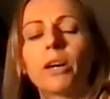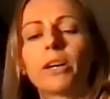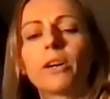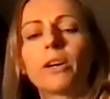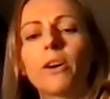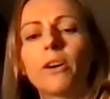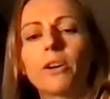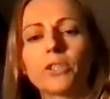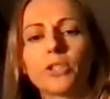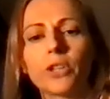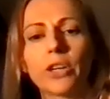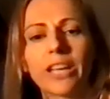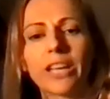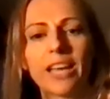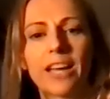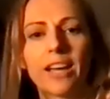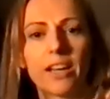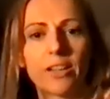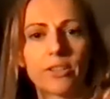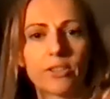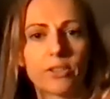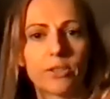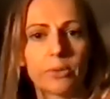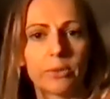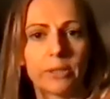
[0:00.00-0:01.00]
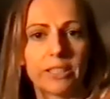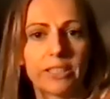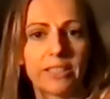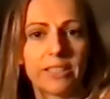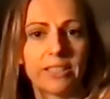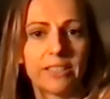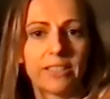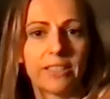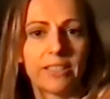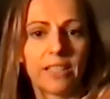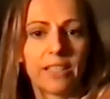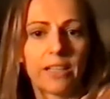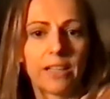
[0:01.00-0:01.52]
gosh, I can't do it.
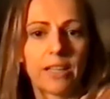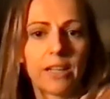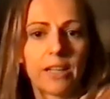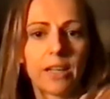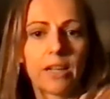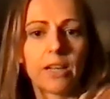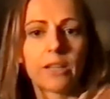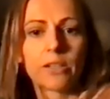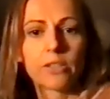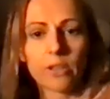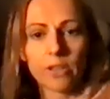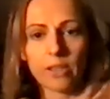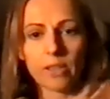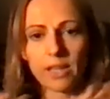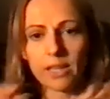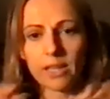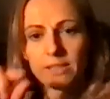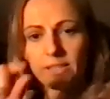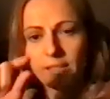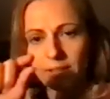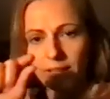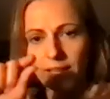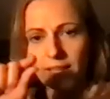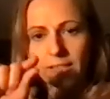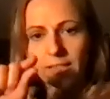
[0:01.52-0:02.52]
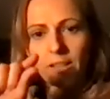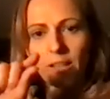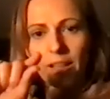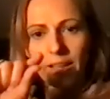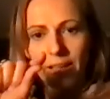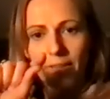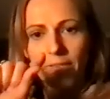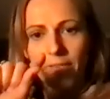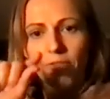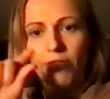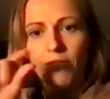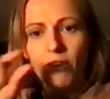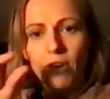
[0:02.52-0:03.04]
So there's like
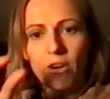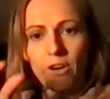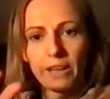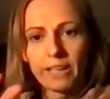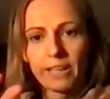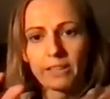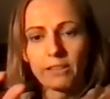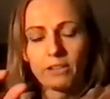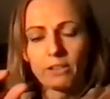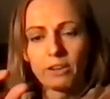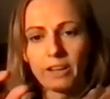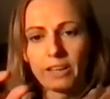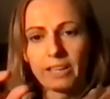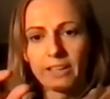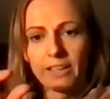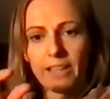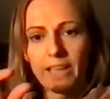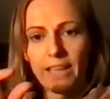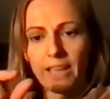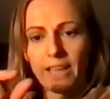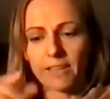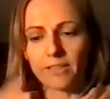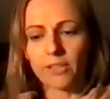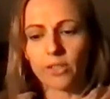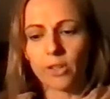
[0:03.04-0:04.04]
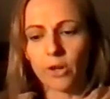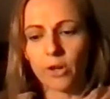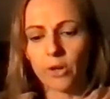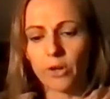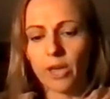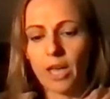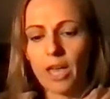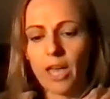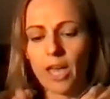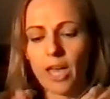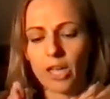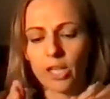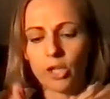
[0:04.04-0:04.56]
a fine line there. So
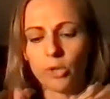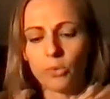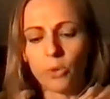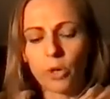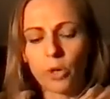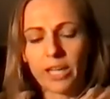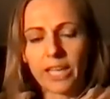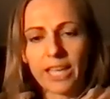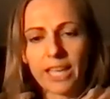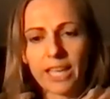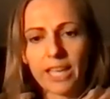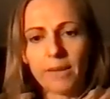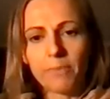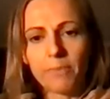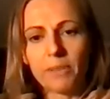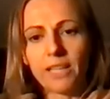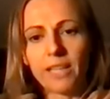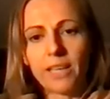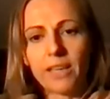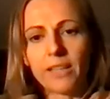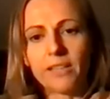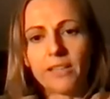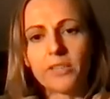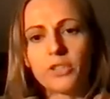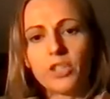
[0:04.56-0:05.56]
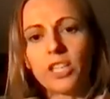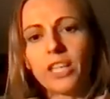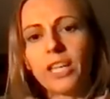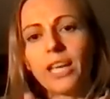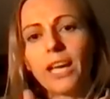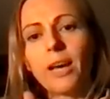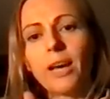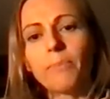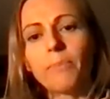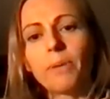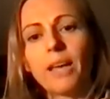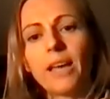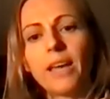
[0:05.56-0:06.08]
you want to keep the energy
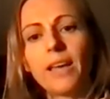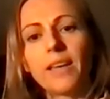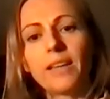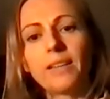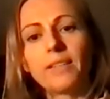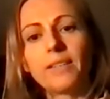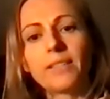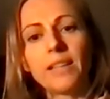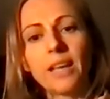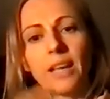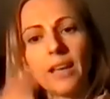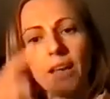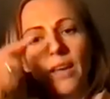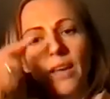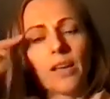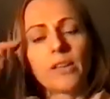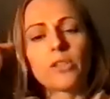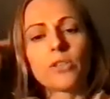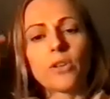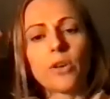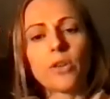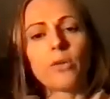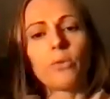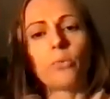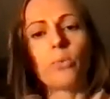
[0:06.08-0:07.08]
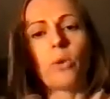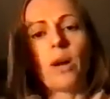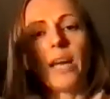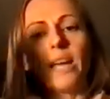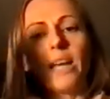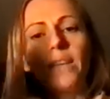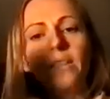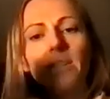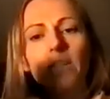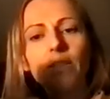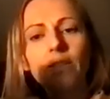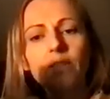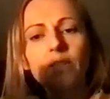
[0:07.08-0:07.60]
up. And so the way
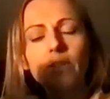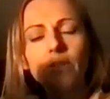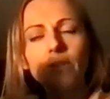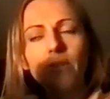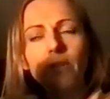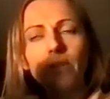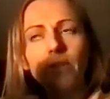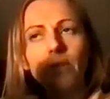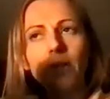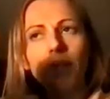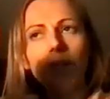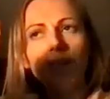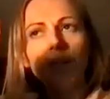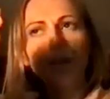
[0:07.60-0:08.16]
to